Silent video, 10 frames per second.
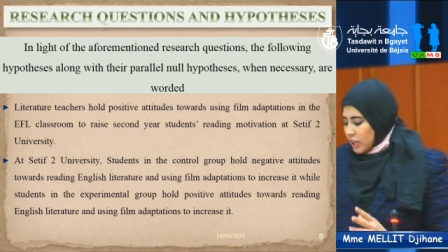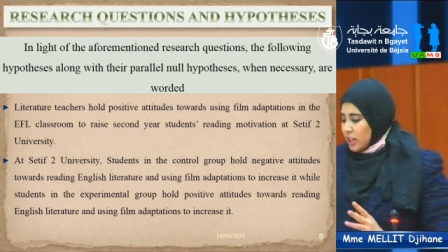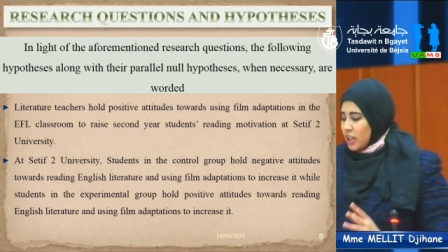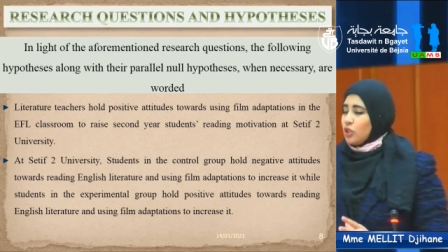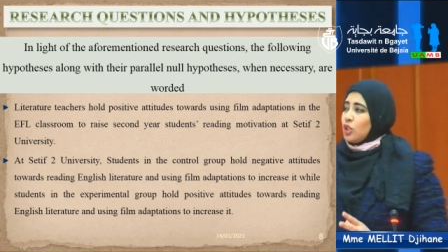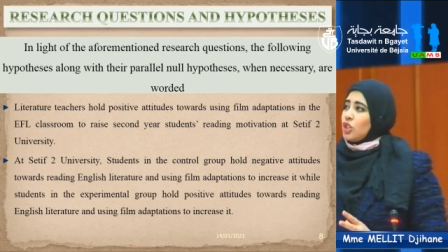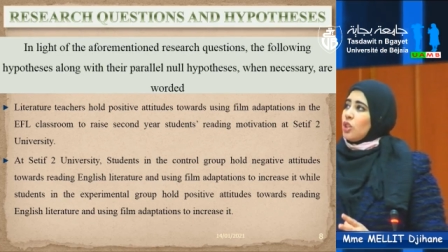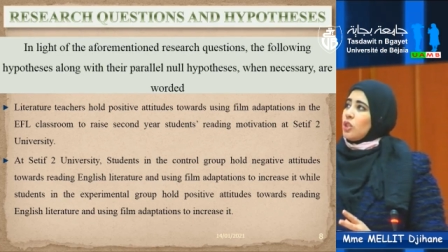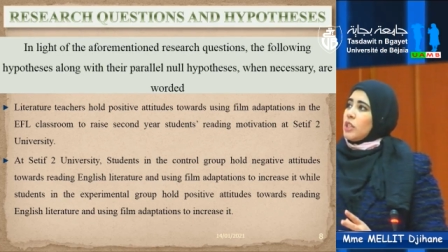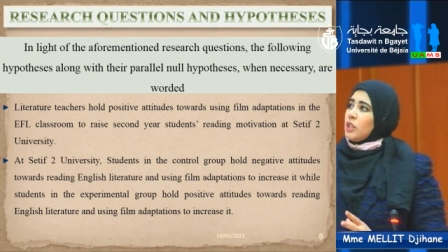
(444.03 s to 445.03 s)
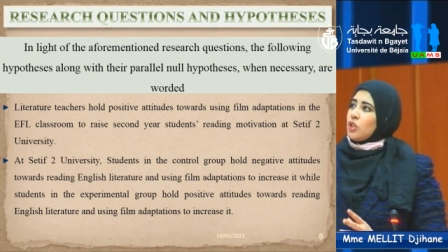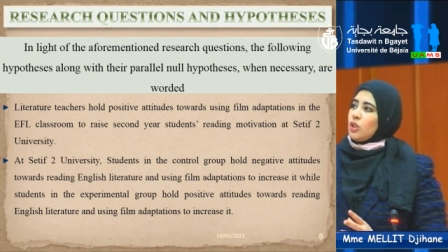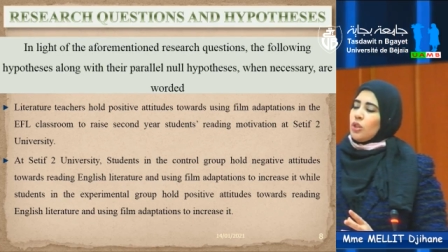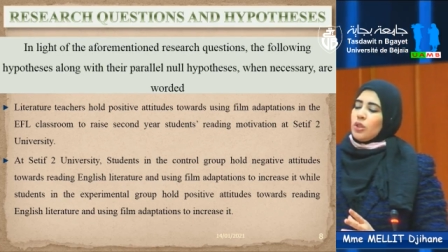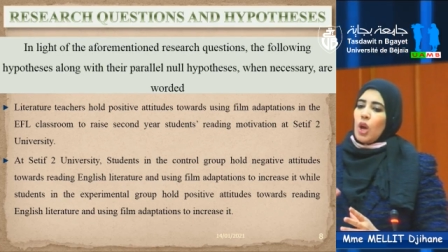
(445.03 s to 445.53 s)
The literature
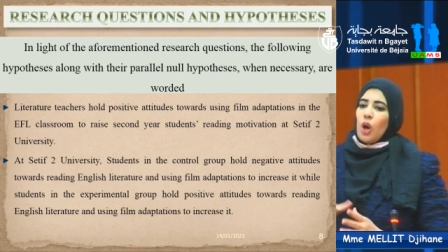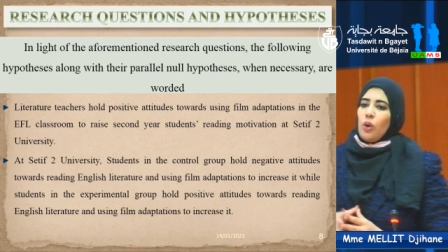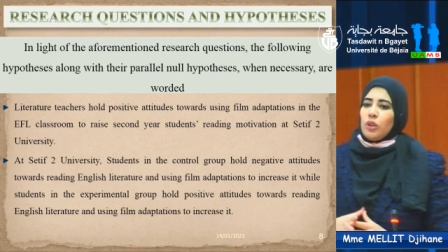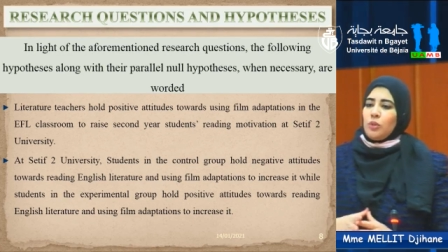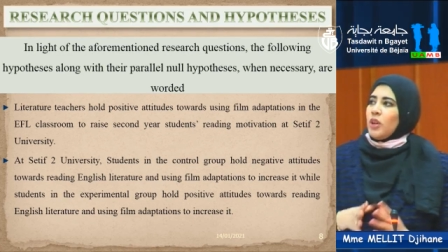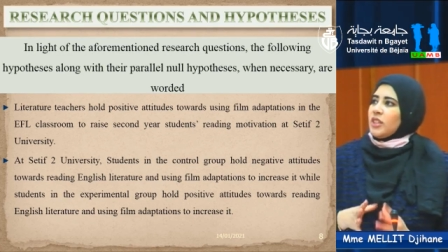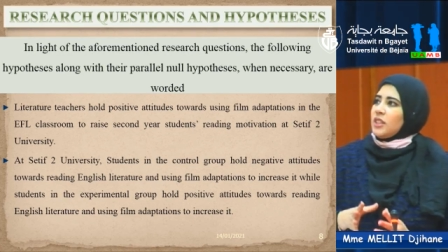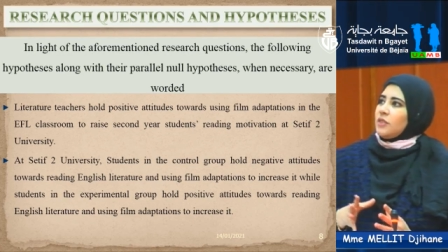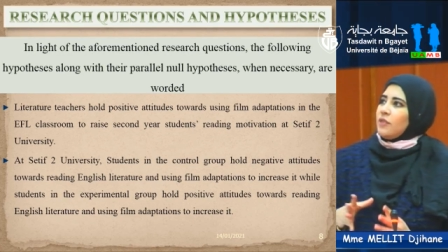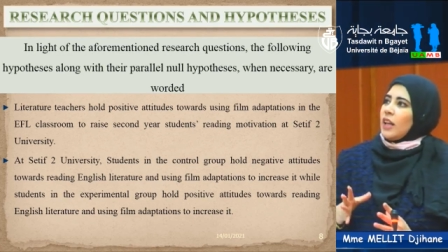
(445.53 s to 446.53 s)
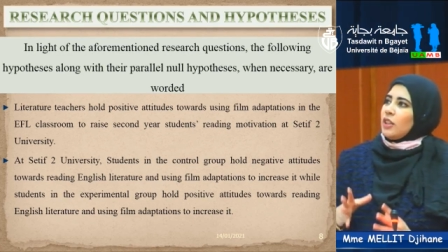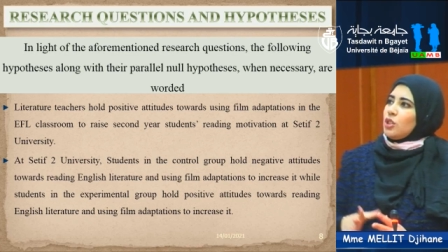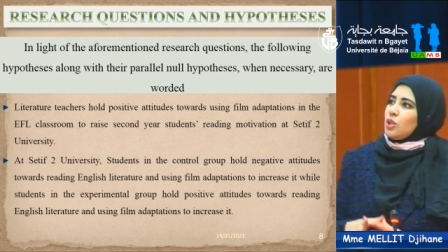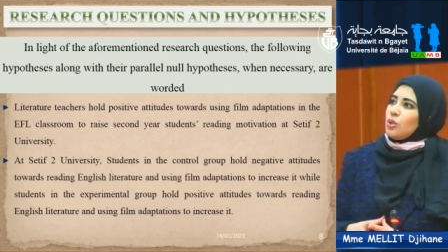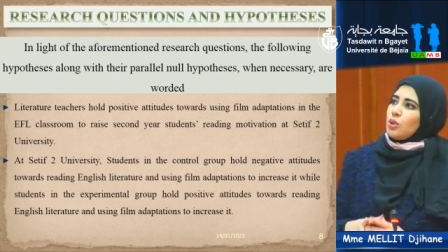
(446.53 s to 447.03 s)
teachers hold positive
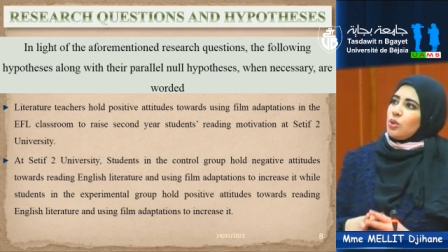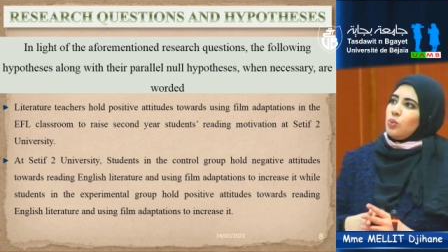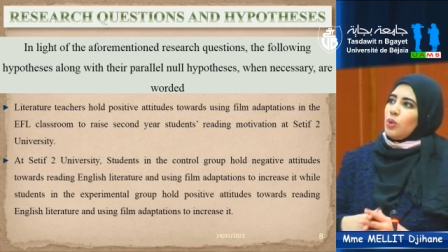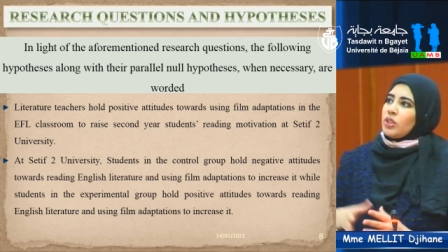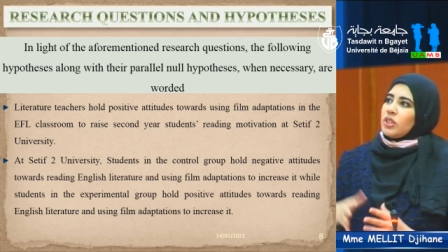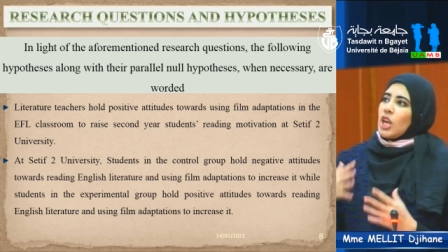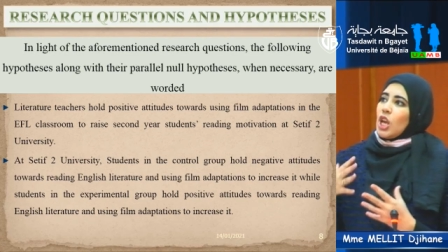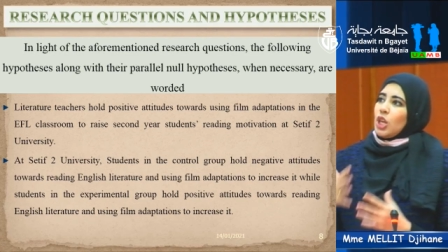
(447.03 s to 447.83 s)
attitudes towards